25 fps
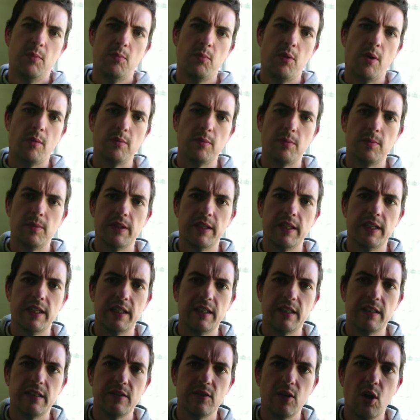
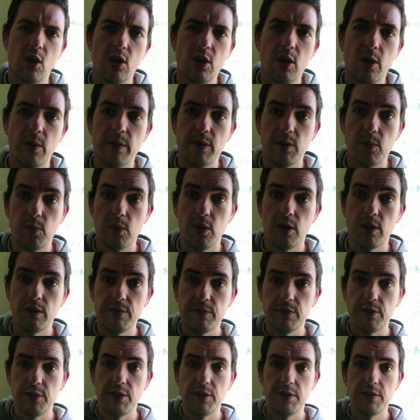probably not going to work
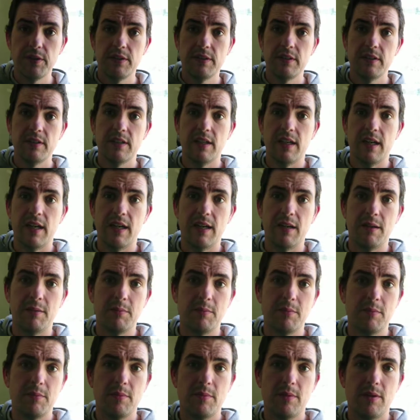for you.
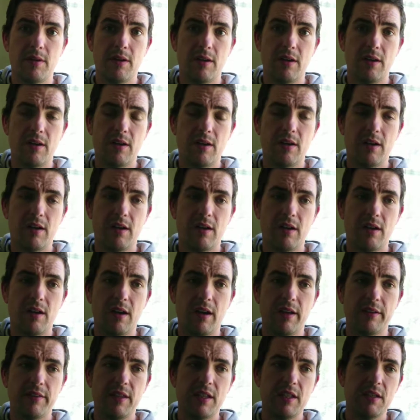
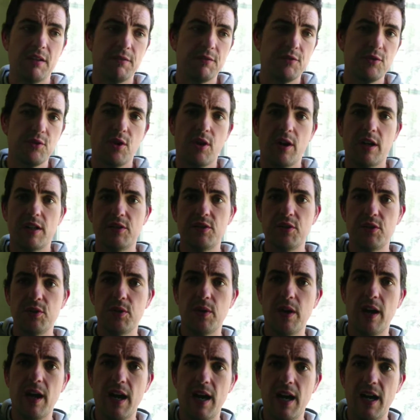I think I've tried
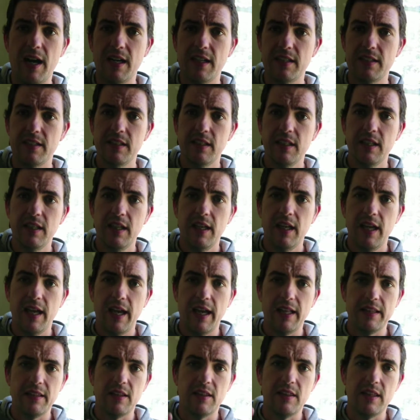too hard
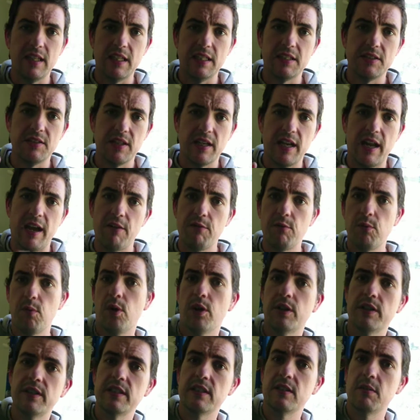at the things that have
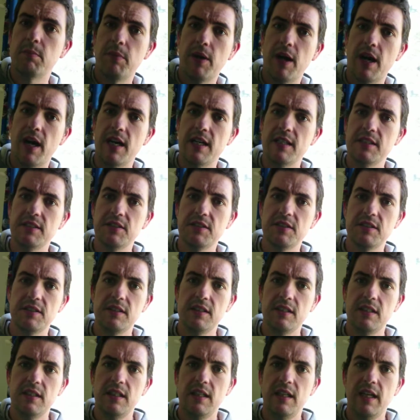worked in the past
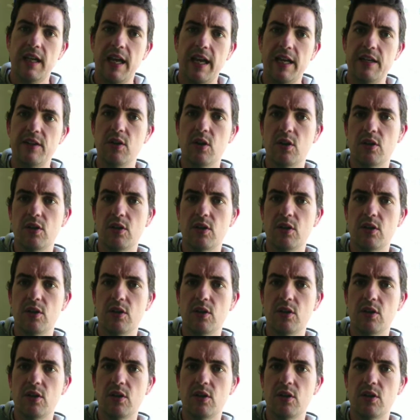and